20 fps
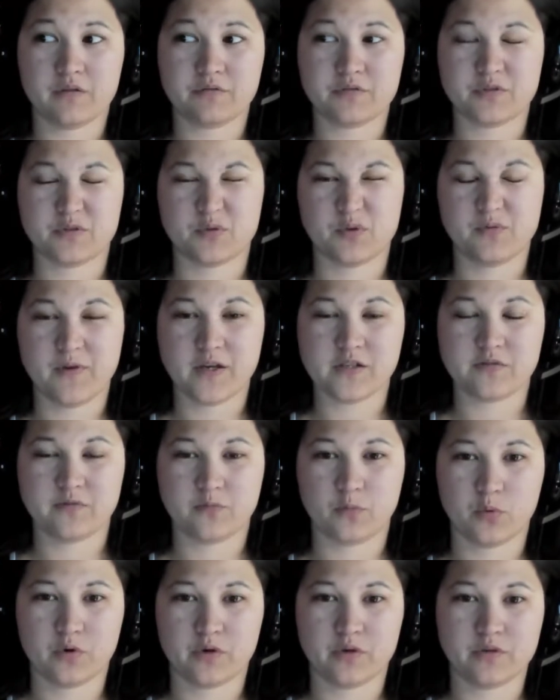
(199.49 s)
So we fast
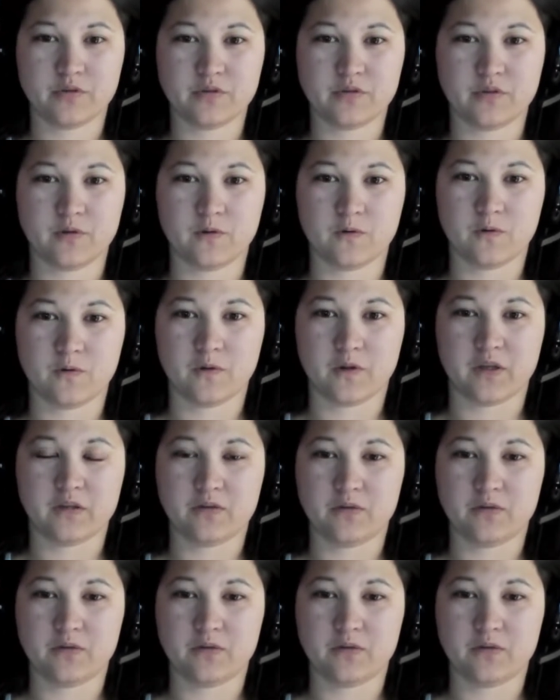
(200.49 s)
forward to like